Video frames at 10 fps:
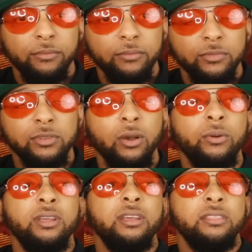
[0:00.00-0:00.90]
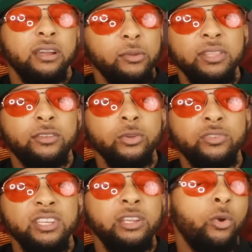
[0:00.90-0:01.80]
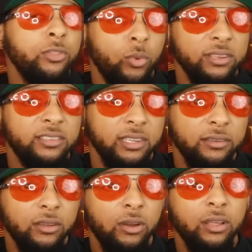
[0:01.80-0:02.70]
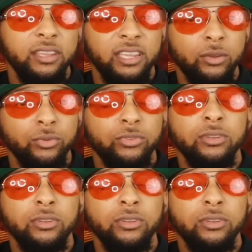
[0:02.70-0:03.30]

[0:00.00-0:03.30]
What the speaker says: So they're going to be the two seed or the one seed are the Eagles.